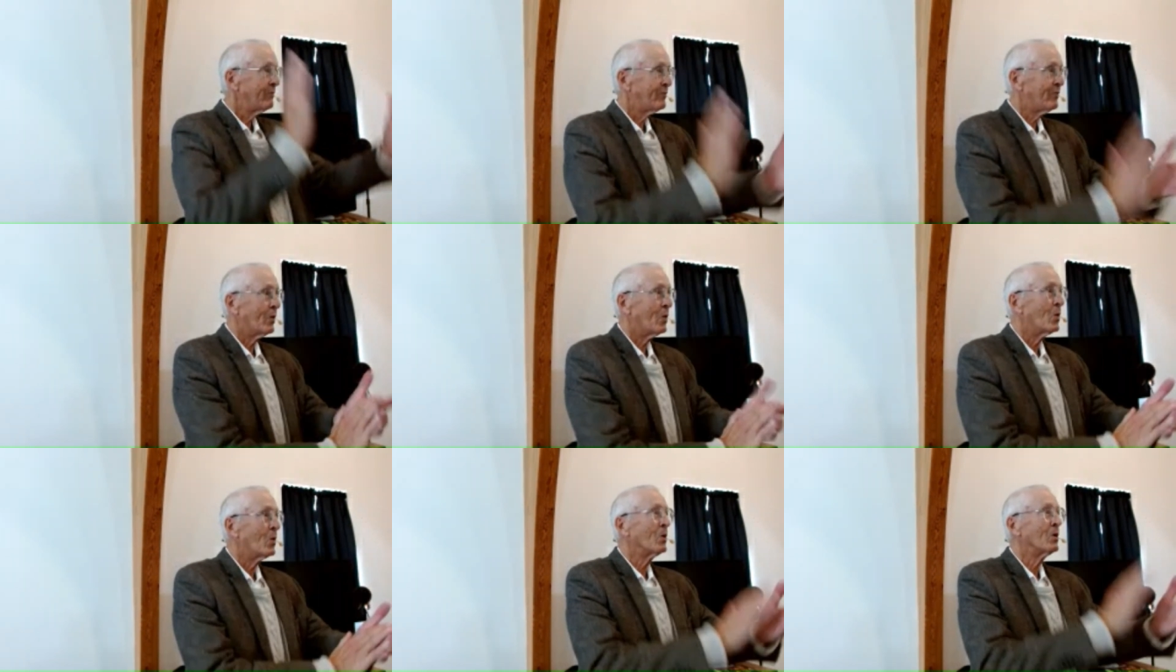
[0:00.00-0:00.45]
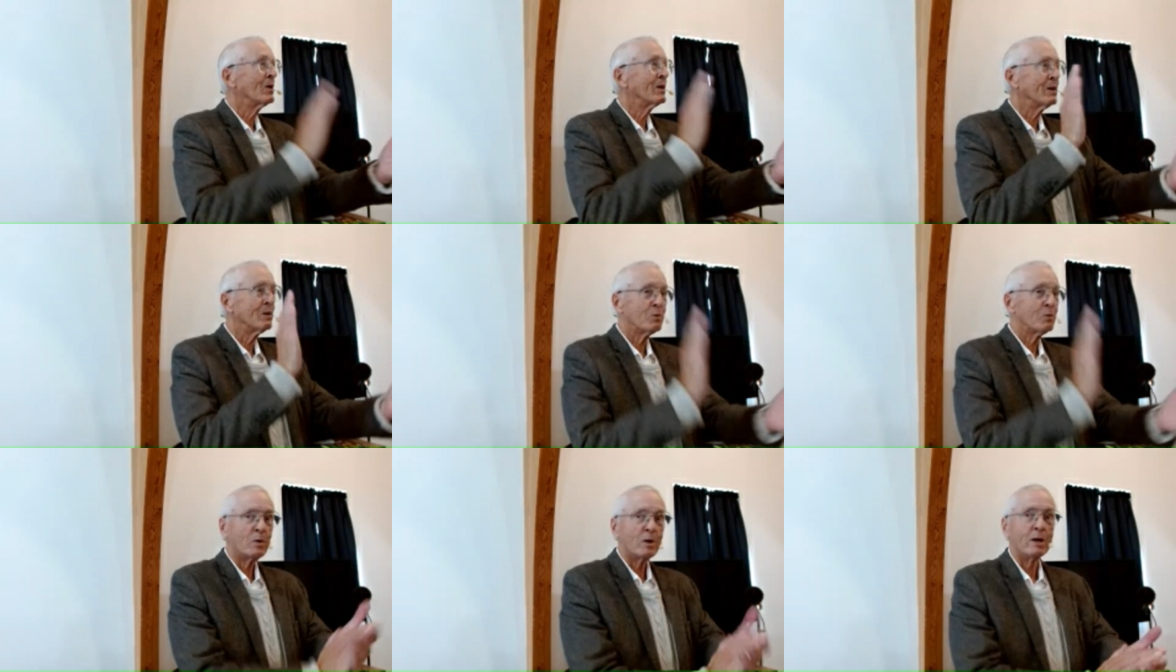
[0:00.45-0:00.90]
4,
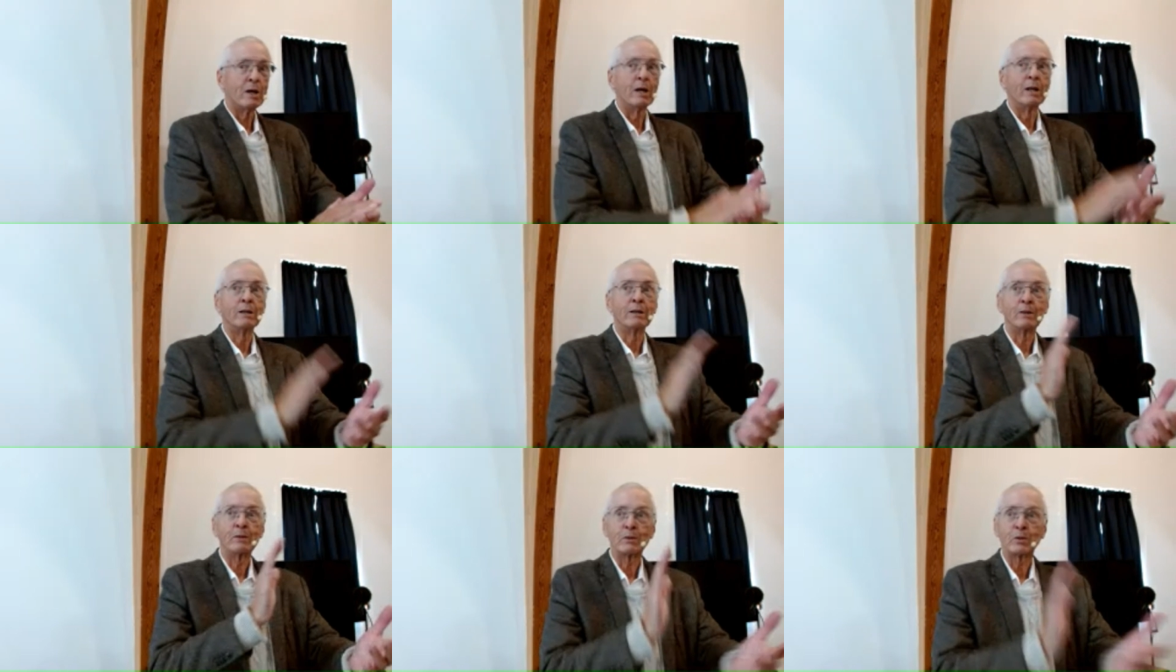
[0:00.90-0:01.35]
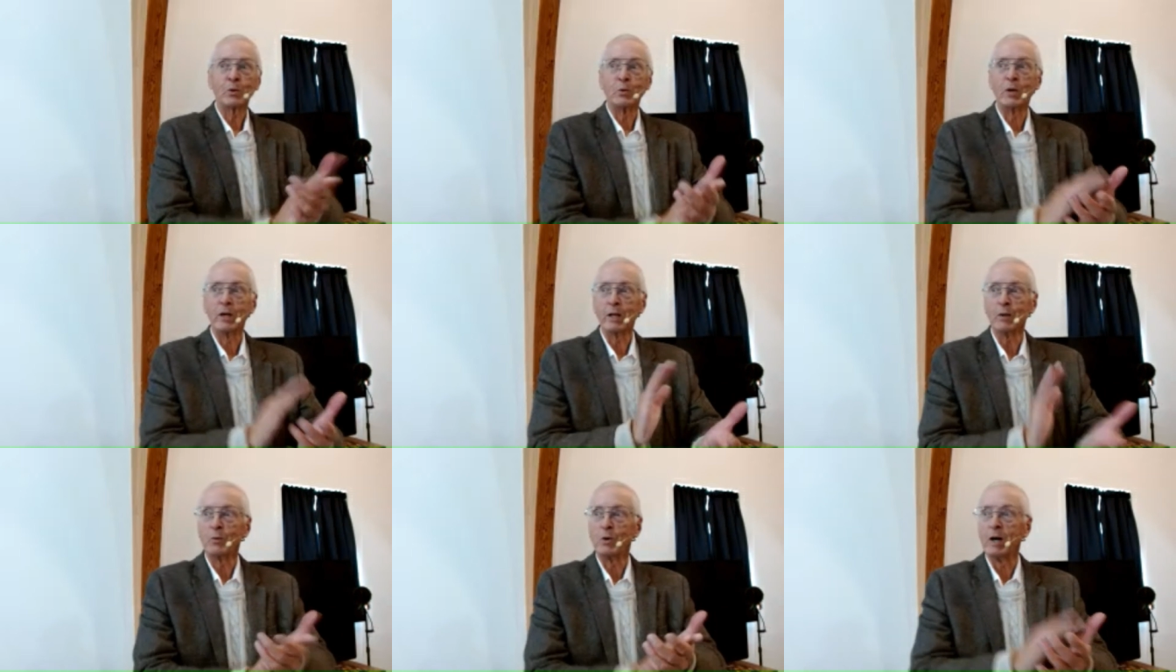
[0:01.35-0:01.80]
1,
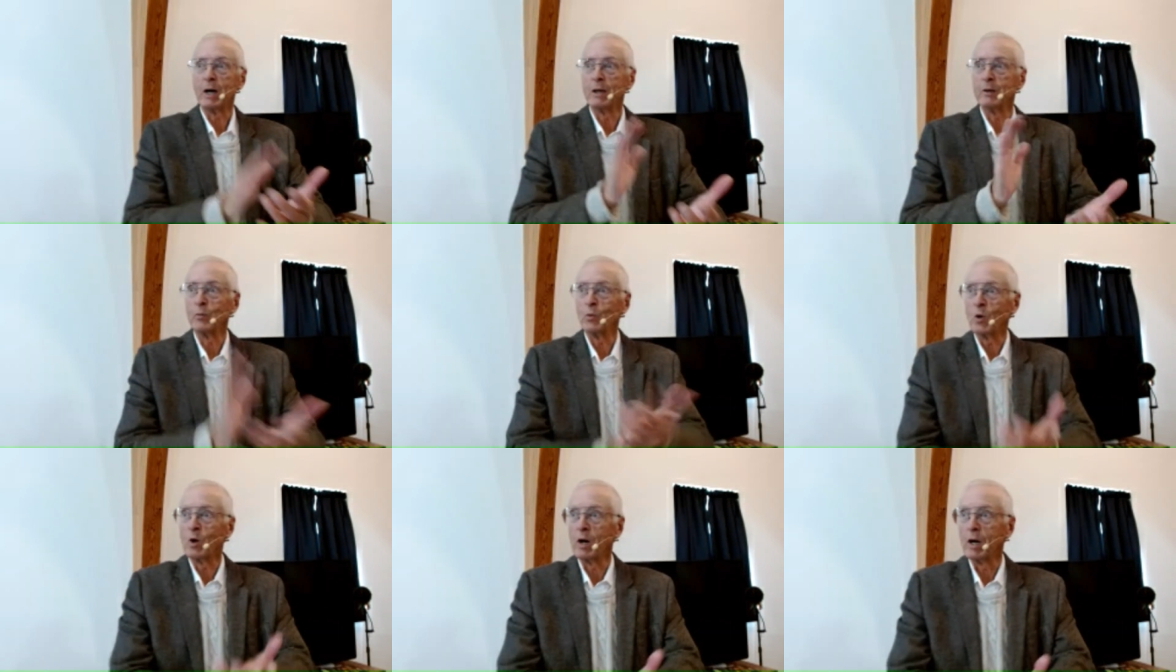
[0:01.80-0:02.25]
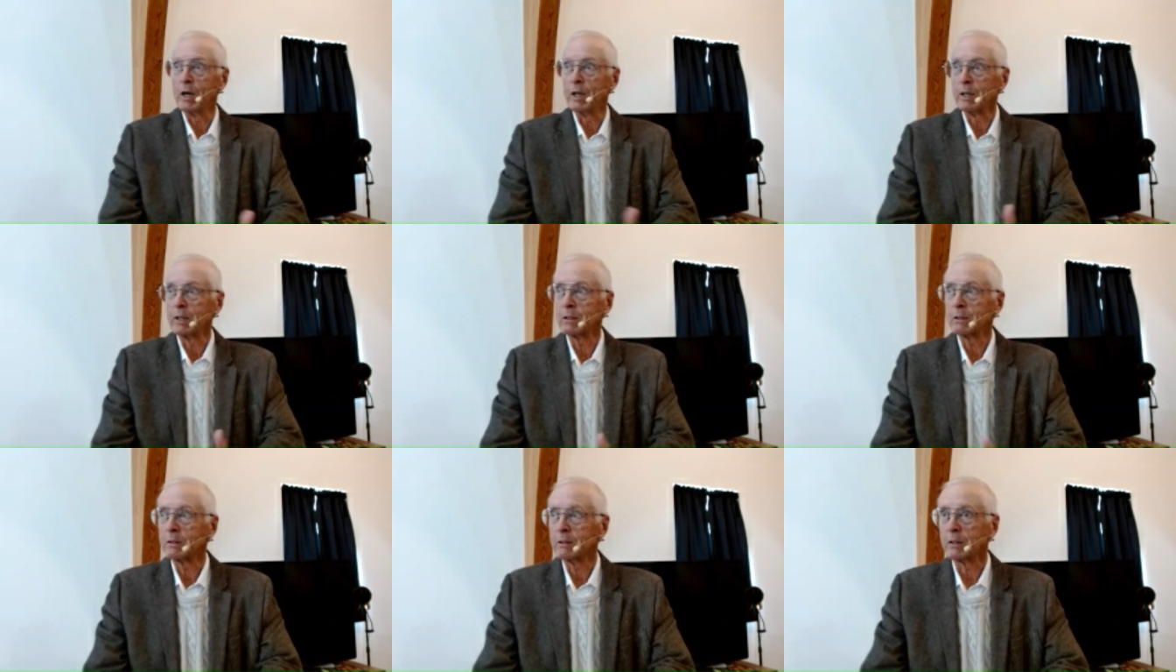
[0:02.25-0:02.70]
21,
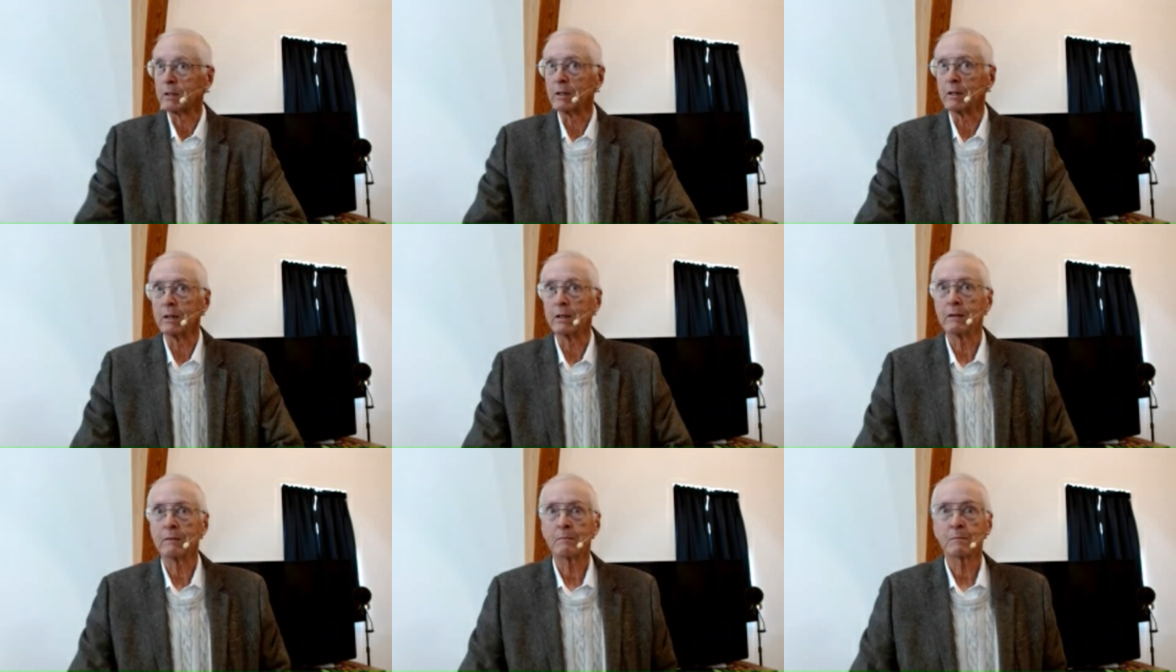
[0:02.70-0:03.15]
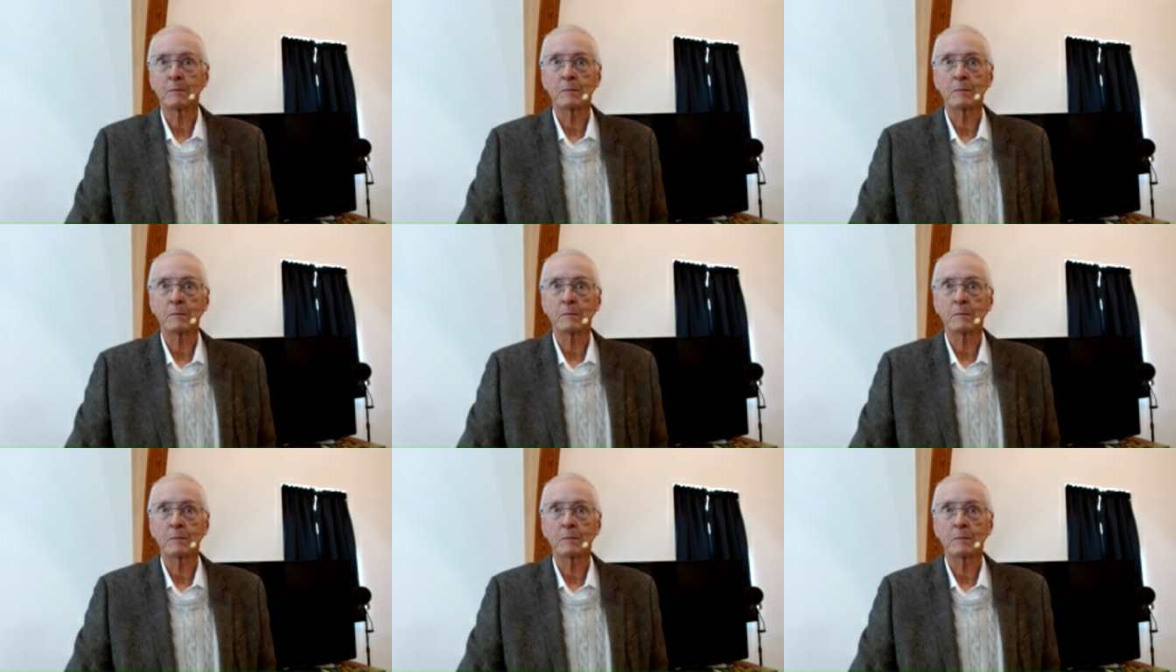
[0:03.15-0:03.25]
1. All right?